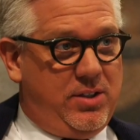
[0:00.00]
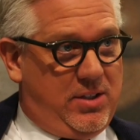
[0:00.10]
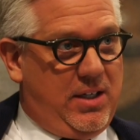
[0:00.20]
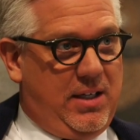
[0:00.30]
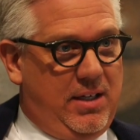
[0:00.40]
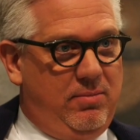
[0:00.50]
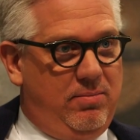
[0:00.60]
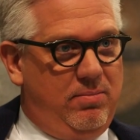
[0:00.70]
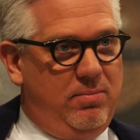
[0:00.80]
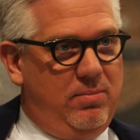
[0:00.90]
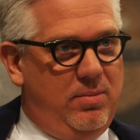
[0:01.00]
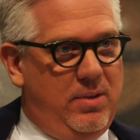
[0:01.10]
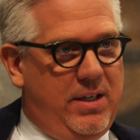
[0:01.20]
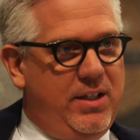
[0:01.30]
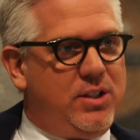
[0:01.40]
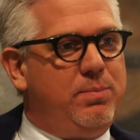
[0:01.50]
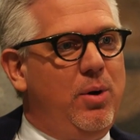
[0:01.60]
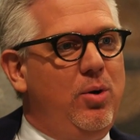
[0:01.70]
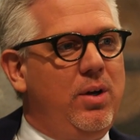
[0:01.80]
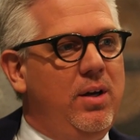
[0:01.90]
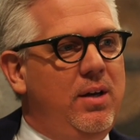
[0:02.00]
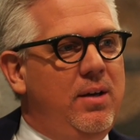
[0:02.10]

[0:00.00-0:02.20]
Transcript: just think he he spoke